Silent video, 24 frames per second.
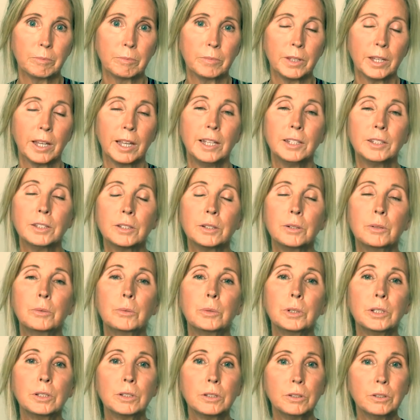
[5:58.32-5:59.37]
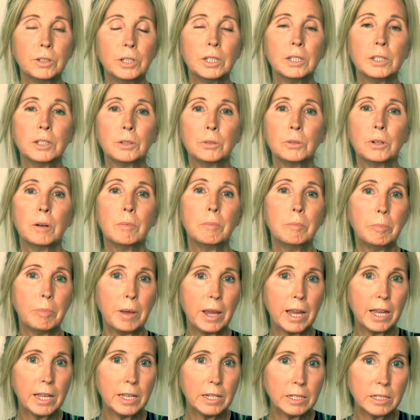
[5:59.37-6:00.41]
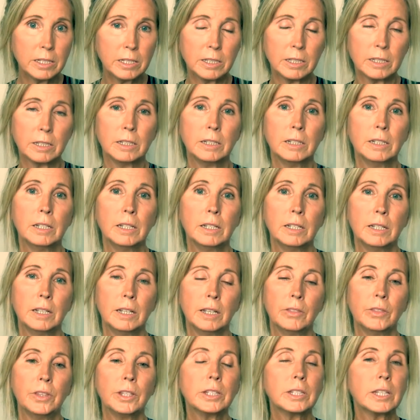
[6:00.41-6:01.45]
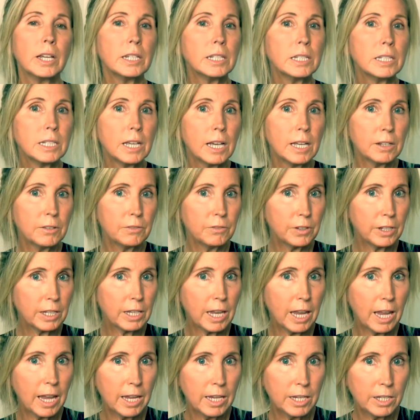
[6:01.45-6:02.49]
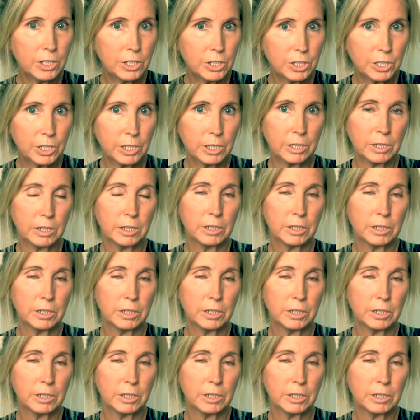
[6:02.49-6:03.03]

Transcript: And so we do need to abandon this identification